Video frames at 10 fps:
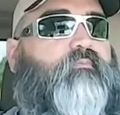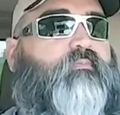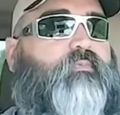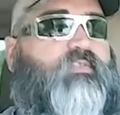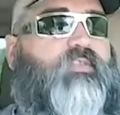
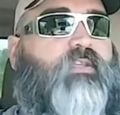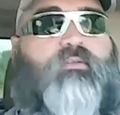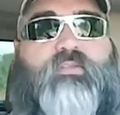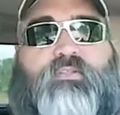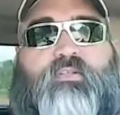single
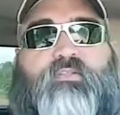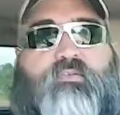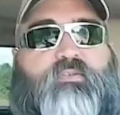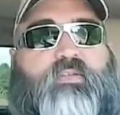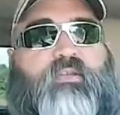digits
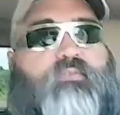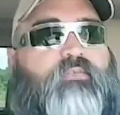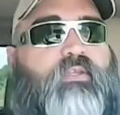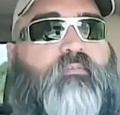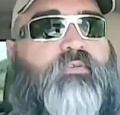or 10 to
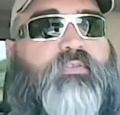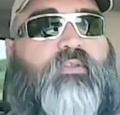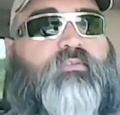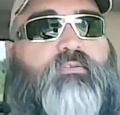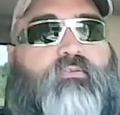15% to